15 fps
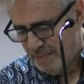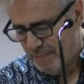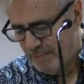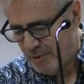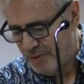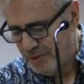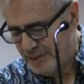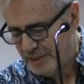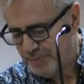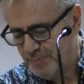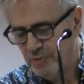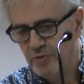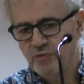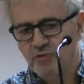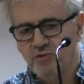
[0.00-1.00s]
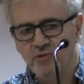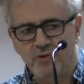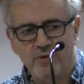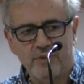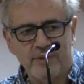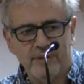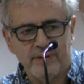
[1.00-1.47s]
Maurice
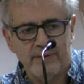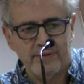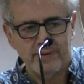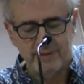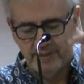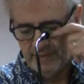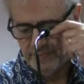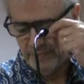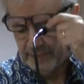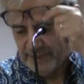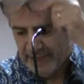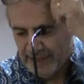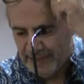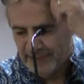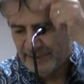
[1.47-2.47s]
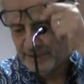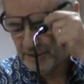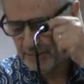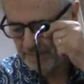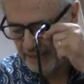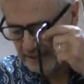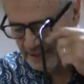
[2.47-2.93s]
Blanchot in The
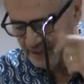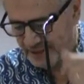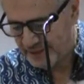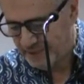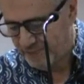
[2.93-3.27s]
Space